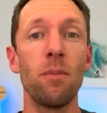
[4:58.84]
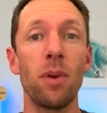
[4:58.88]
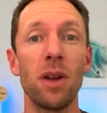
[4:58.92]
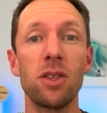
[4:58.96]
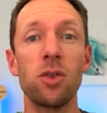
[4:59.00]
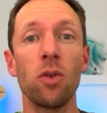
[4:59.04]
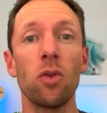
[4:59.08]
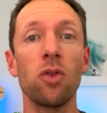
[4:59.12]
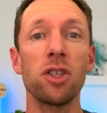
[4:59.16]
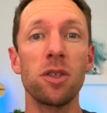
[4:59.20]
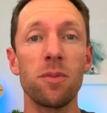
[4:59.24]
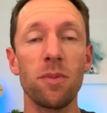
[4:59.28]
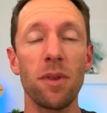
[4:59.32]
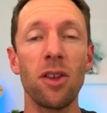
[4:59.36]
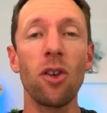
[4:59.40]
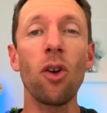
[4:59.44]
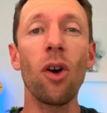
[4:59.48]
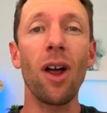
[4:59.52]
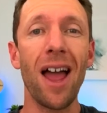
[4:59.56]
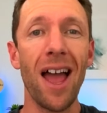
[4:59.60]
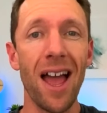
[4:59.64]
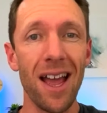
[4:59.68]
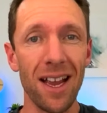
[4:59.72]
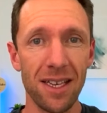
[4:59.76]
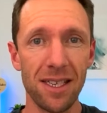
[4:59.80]
But it's awesome that you
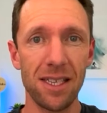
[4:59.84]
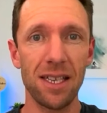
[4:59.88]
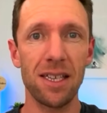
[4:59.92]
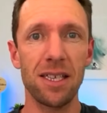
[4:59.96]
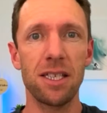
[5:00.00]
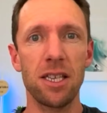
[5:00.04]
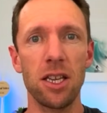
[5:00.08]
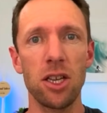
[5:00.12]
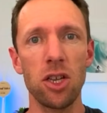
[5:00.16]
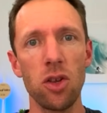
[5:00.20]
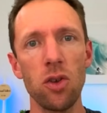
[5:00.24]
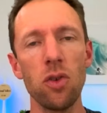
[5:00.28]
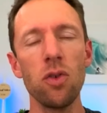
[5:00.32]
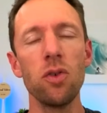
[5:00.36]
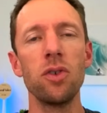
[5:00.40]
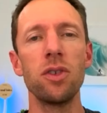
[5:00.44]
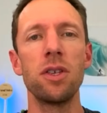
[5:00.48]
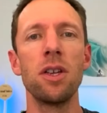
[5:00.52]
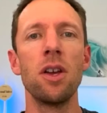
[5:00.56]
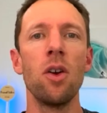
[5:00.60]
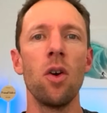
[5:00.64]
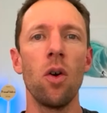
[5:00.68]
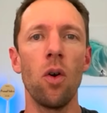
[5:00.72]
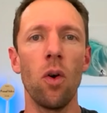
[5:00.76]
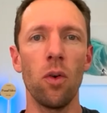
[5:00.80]
got access to
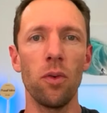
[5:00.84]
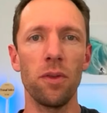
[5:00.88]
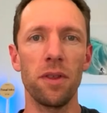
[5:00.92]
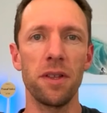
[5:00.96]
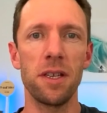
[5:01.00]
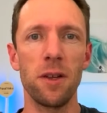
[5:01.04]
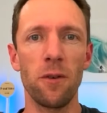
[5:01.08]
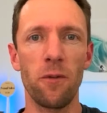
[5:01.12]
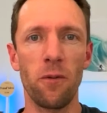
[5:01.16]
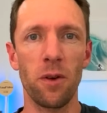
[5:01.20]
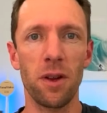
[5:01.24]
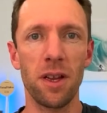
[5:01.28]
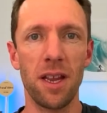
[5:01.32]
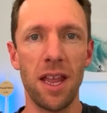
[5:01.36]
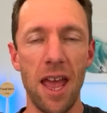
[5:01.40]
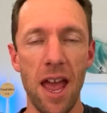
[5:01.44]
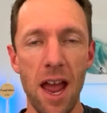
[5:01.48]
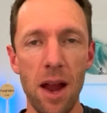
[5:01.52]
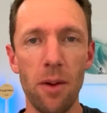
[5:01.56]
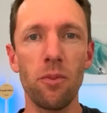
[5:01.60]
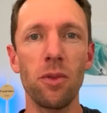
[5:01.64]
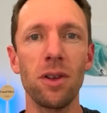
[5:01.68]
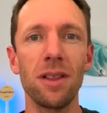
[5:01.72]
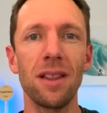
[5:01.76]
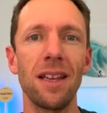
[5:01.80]
use all the different
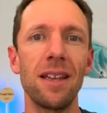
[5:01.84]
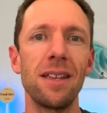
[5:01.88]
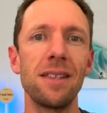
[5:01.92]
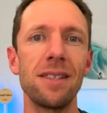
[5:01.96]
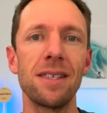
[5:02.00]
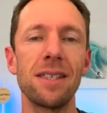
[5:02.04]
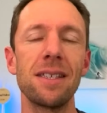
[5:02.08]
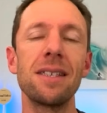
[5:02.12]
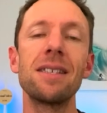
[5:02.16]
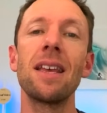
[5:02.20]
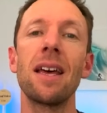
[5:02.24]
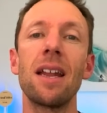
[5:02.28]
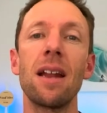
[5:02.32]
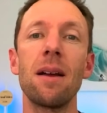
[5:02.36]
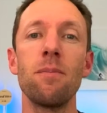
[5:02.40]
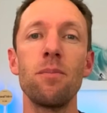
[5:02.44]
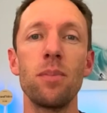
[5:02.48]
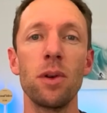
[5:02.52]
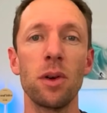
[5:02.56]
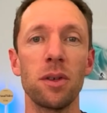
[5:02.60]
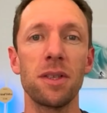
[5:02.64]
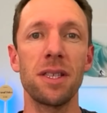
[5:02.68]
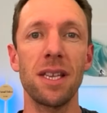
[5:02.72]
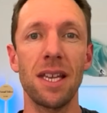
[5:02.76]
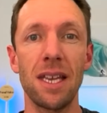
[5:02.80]
camera lenses that are
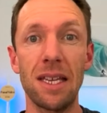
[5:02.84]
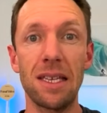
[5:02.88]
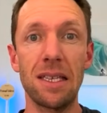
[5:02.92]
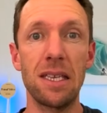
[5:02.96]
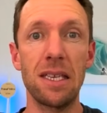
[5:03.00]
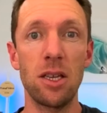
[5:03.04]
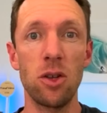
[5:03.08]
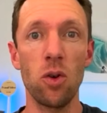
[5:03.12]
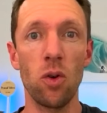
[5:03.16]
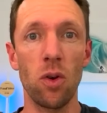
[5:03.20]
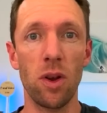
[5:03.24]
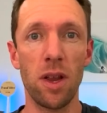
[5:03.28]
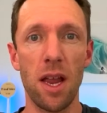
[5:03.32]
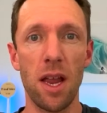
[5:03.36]
built into your